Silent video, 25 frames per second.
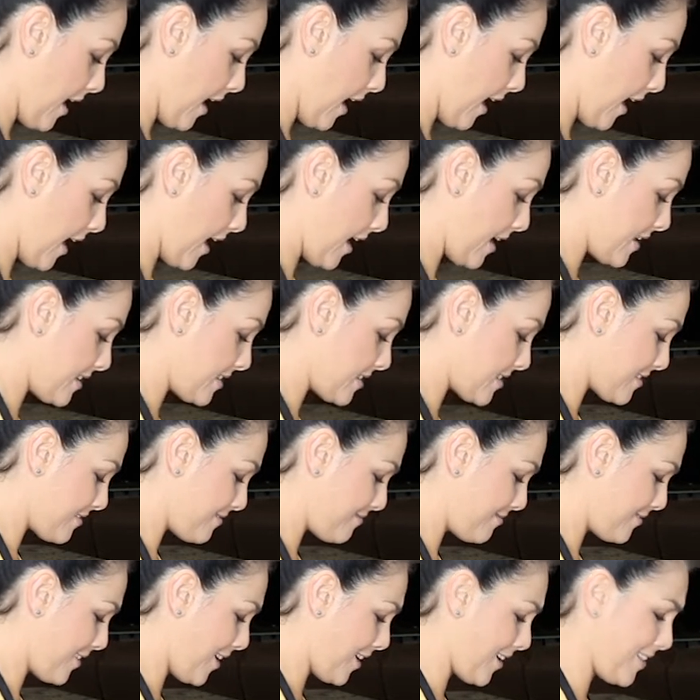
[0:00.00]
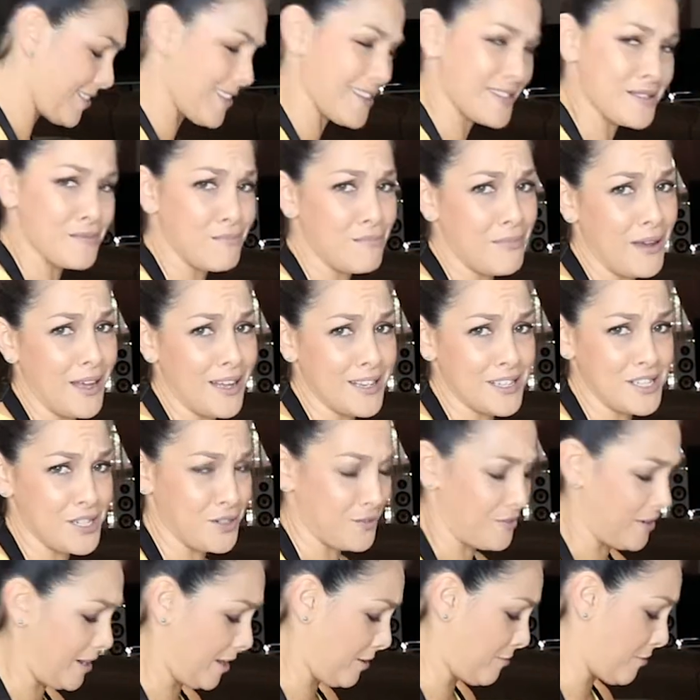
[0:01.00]
and none of this
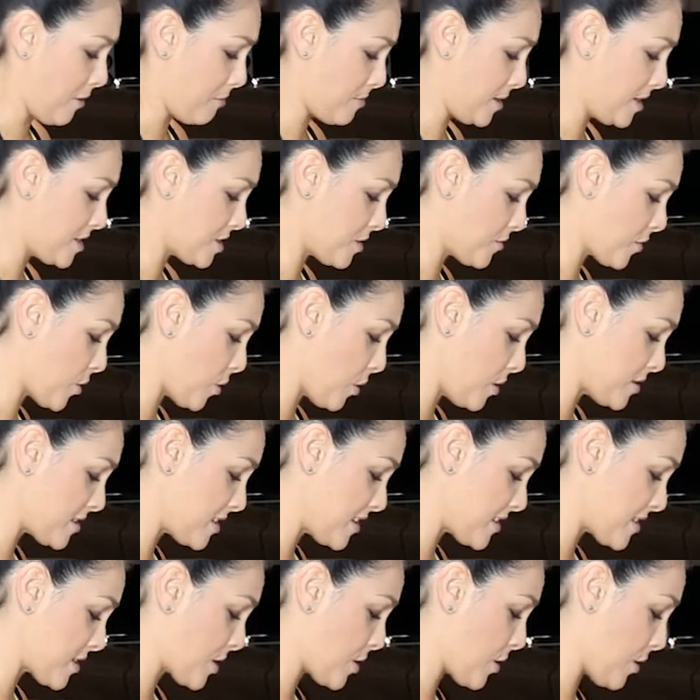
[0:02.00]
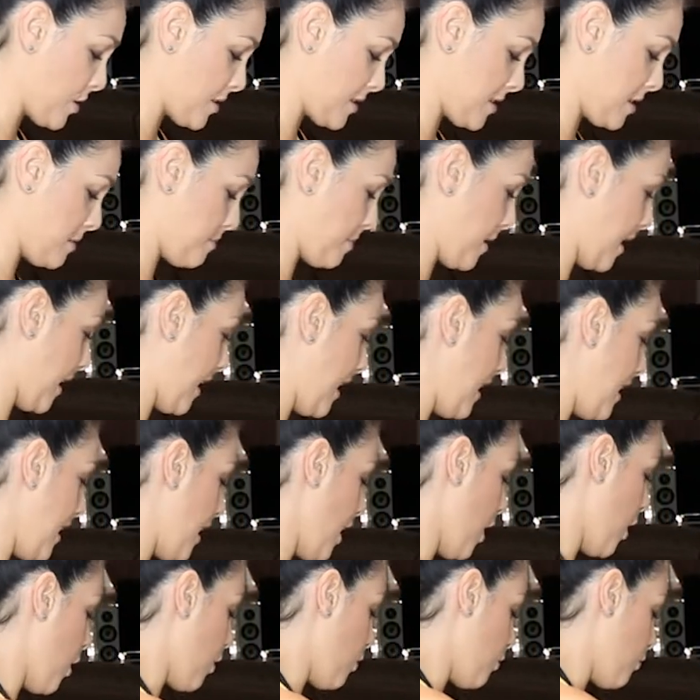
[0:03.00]
margarine rubbish. Of course, it's got to be
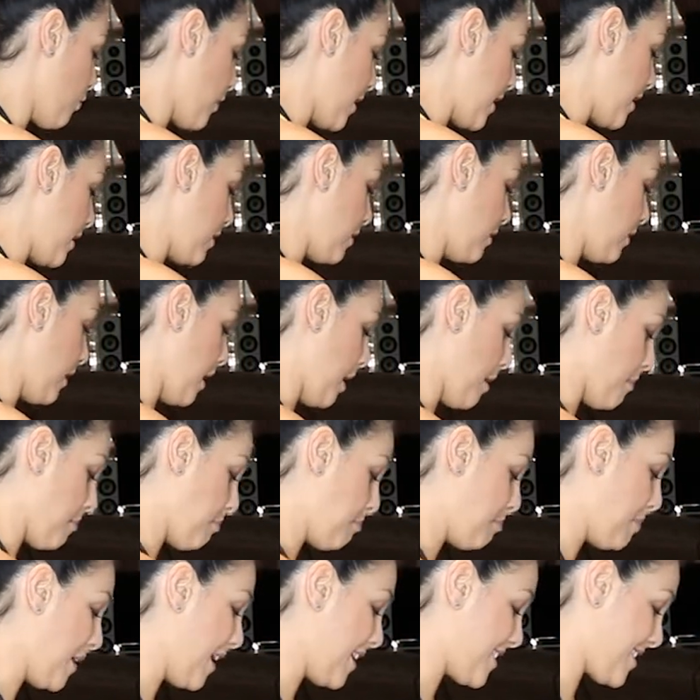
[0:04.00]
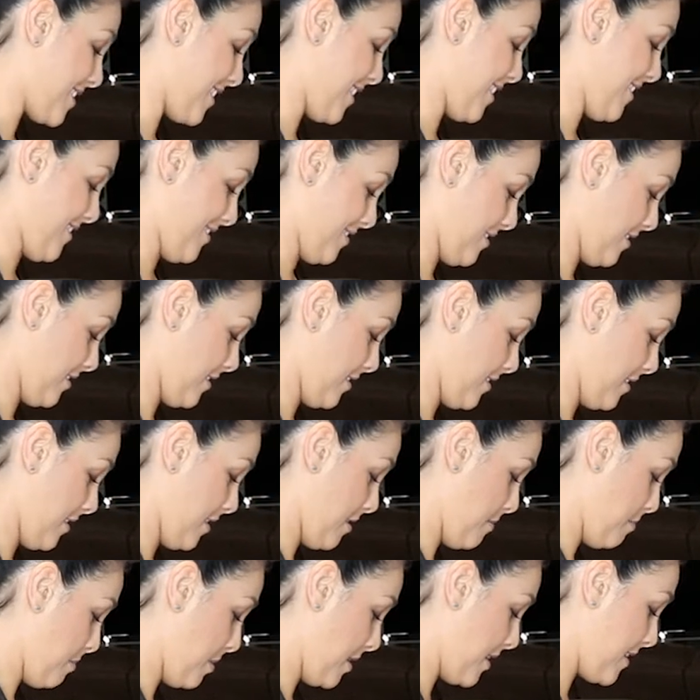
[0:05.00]
real butter
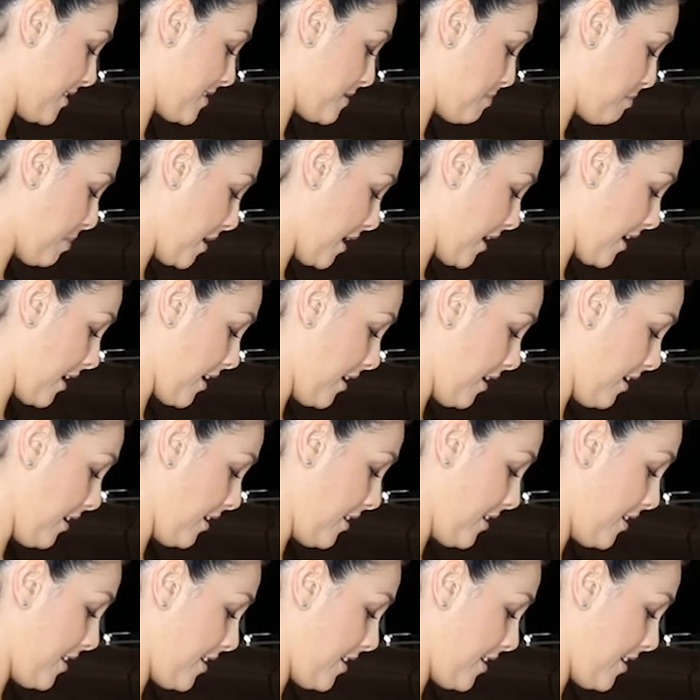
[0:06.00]
because butter